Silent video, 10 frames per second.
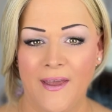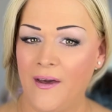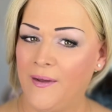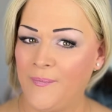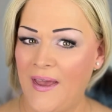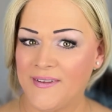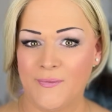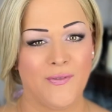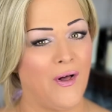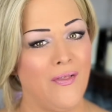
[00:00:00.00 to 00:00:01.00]
As
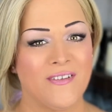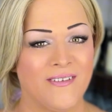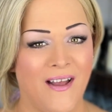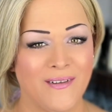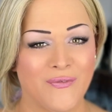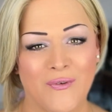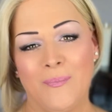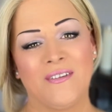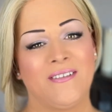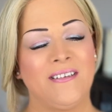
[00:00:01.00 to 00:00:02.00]
with all the styles
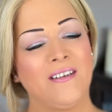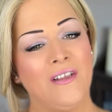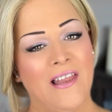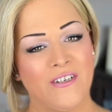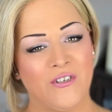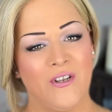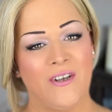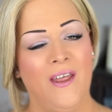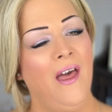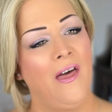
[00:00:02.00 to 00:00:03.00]
from the City
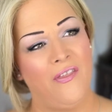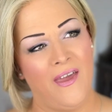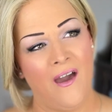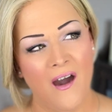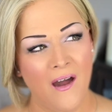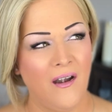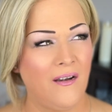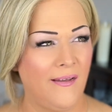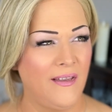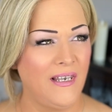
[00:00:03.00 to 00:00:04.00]
collection, they
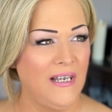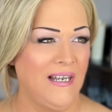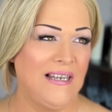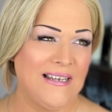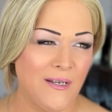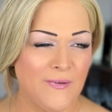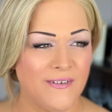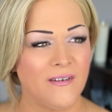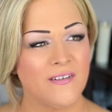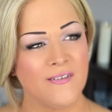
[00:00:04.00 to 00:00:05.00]
are a little
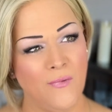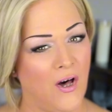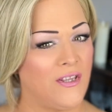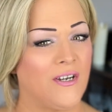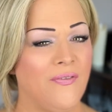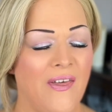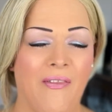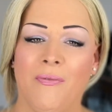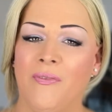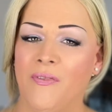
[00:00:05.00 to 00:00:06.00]
bit smaller
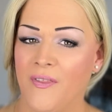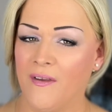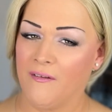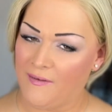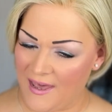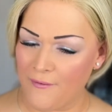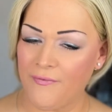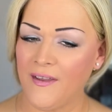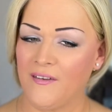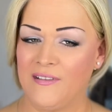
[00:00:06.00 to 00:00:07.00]
than the
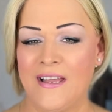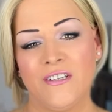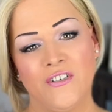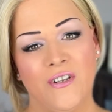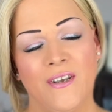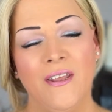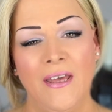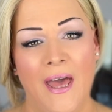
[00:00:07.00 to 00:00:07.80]
Cafe collection.